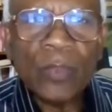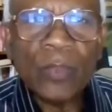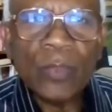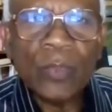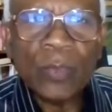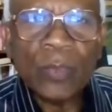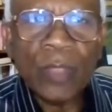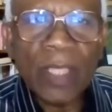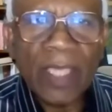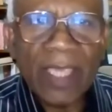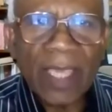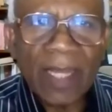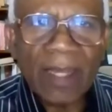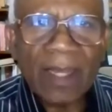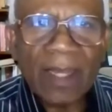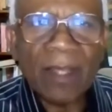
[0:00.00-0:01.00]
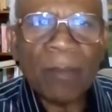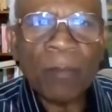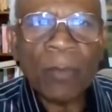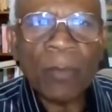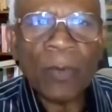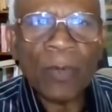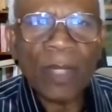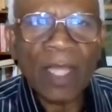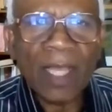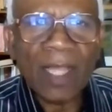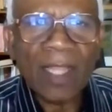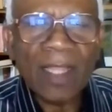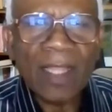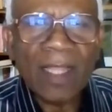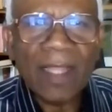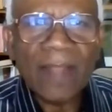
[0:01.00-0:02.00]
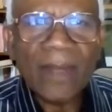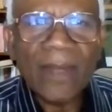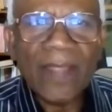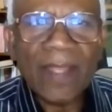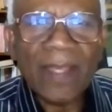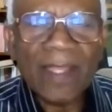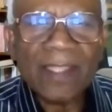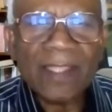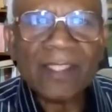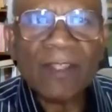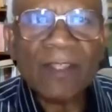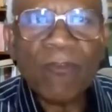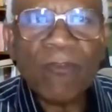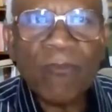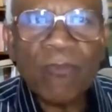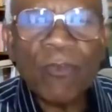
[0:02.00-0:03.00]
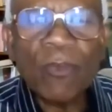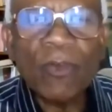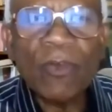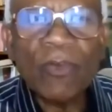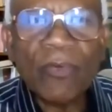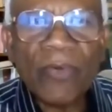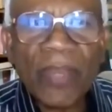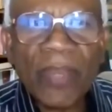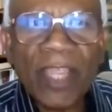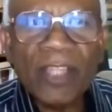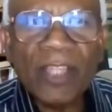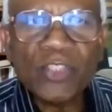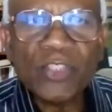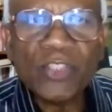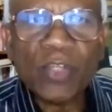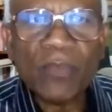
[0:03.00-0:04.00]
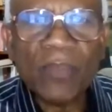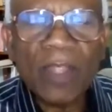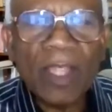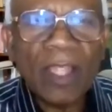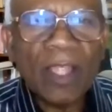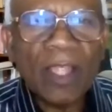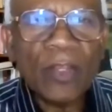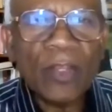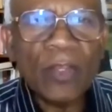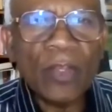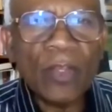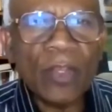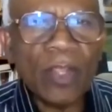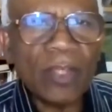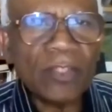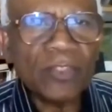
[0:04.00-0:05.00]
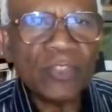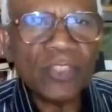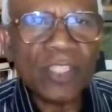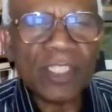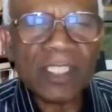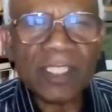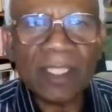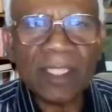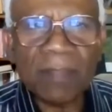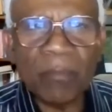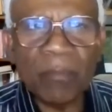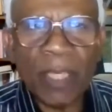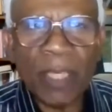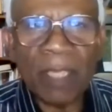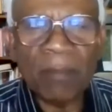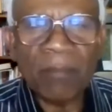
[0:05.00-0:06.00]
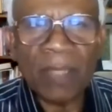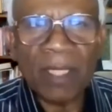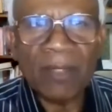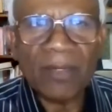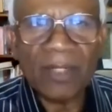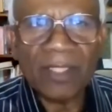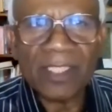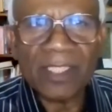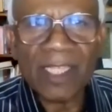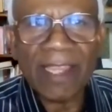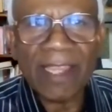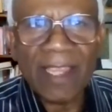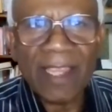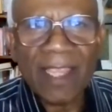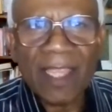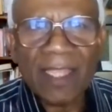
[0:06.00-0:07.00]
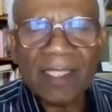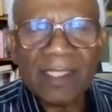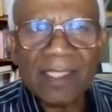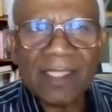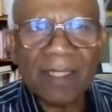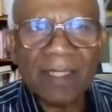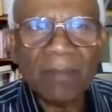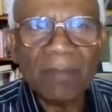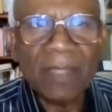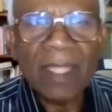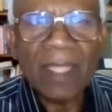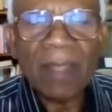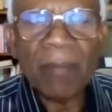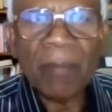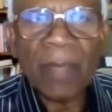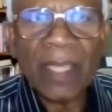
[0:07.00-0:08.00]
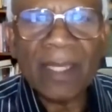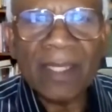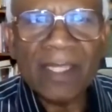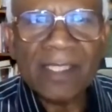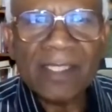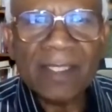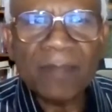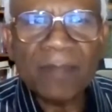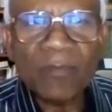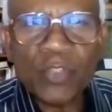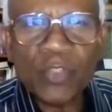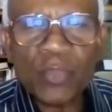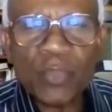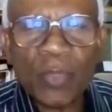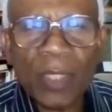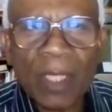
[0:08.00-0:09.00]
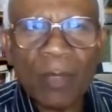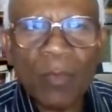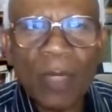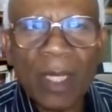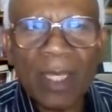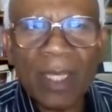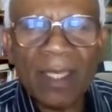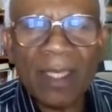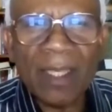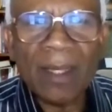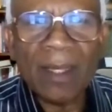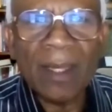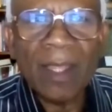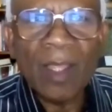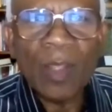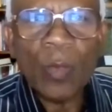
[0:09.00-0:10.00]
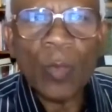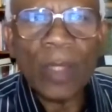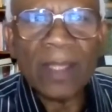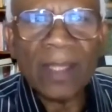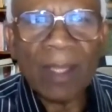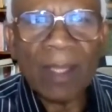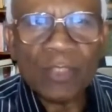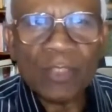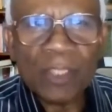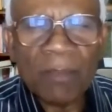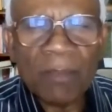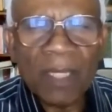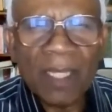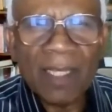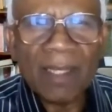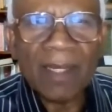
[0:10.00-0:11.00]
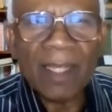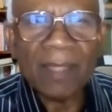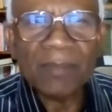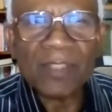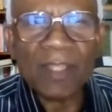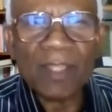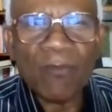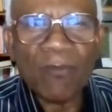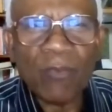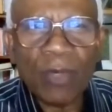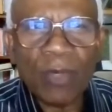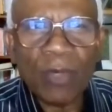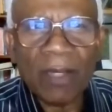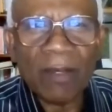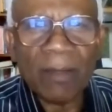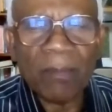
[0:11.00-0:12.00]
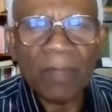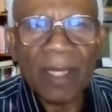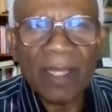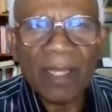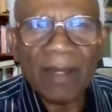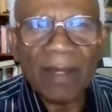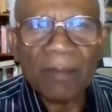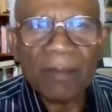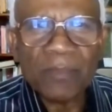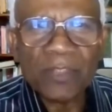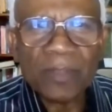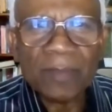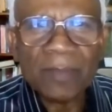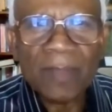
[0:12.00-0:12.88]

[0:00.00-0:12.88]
to get a product that has the full range of not just the big minerals like calcium, magnesium, which you require in 1000 milligrams and 400 milligrams,